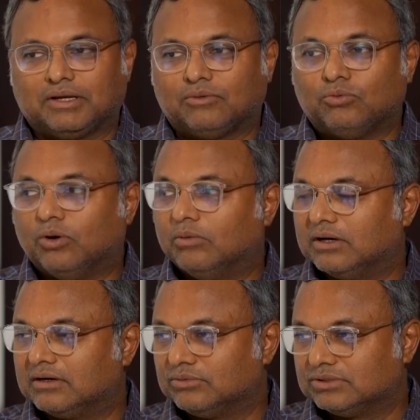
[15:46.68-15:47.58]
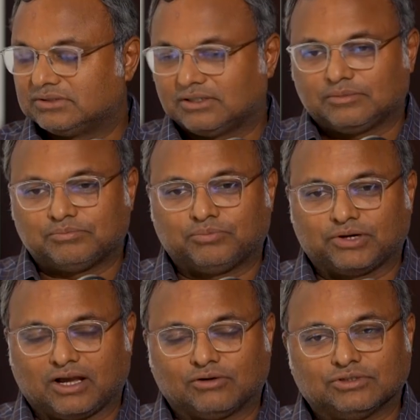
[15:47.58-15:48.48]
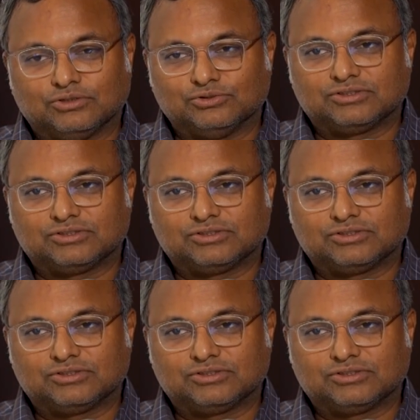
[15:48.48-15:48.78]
whoever was putting out the news